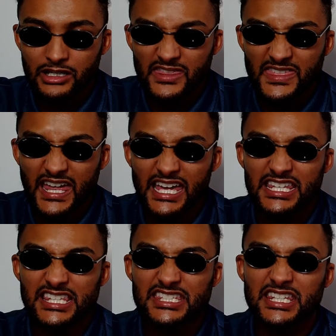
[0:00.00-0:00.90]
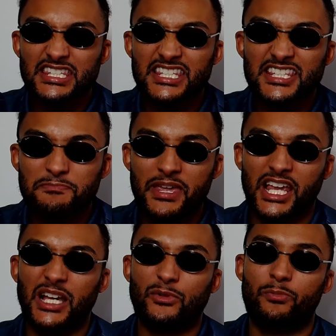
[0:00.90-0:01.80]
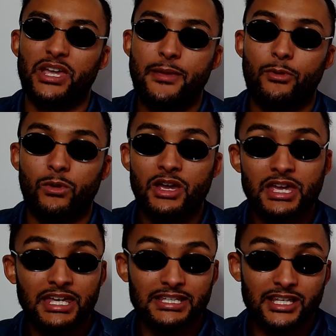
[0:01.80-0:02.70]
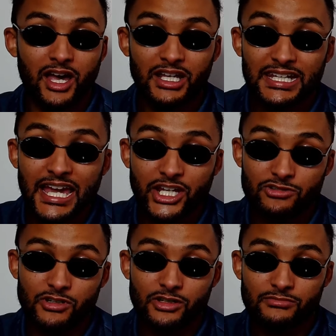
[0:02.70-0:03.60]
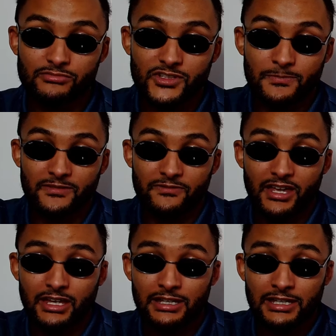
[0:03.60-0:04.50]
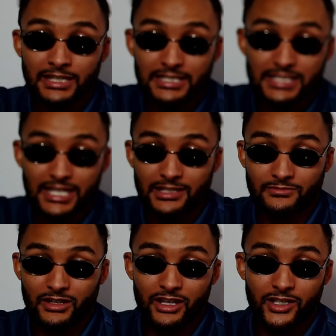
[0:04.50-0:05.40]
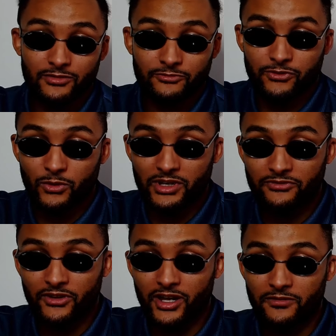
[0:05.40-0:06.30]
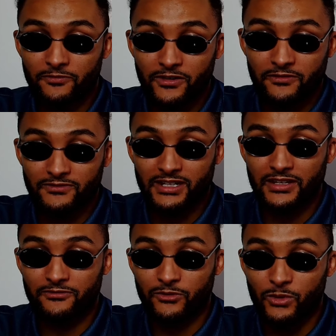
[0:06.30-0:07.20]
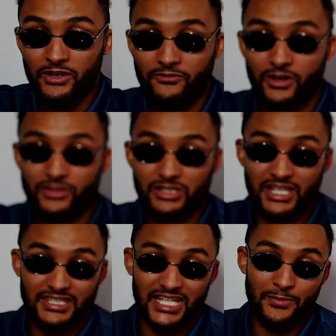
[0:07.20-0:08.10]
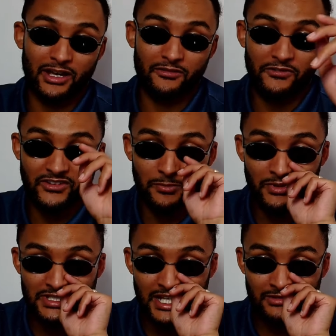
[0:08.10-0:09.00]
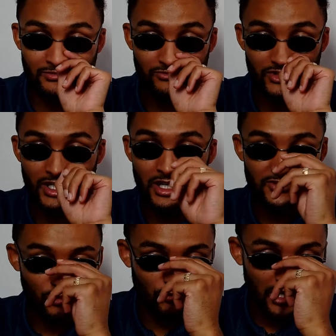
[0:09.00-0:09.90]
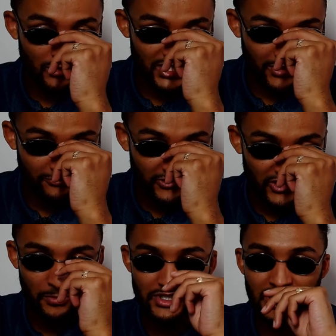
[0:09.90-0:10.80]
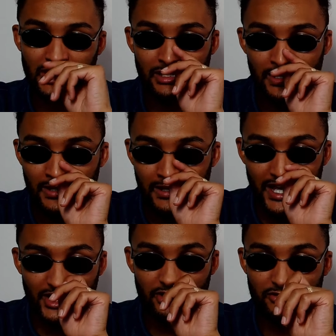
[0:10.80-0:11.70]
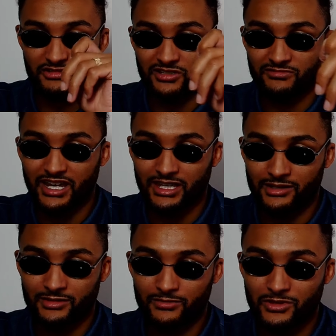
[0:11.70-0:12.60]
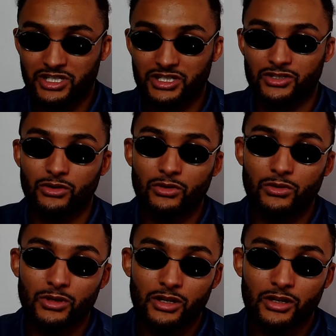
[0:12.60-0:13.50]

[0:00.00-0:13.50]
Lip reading: That is despicable, people. He's highly accurate, to be fair. He's hitting 45, 50, 45. He's hitting about 50%. For the last 4 rounds, he had a 50% accuracy rating, which is cool.